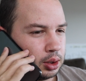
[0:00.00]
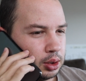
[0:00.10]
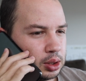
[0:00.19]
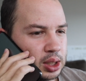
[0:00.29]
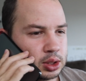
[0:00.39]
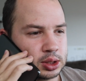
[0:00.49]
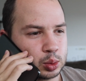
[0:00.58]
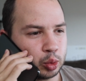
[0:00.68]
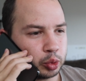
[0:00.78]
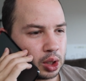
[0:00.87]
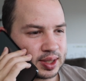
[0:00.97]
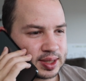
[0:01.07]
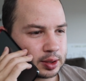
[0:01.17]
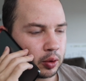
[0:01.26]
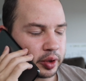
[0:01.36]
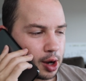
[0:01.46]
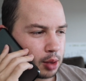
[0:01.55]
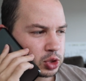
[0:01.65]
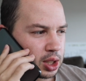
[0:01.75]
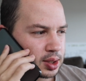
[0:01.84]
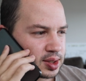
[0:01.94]
they just replaced all the
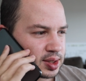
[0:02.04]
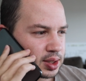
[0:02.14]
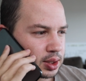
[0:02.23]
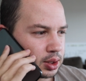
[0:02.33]
objects?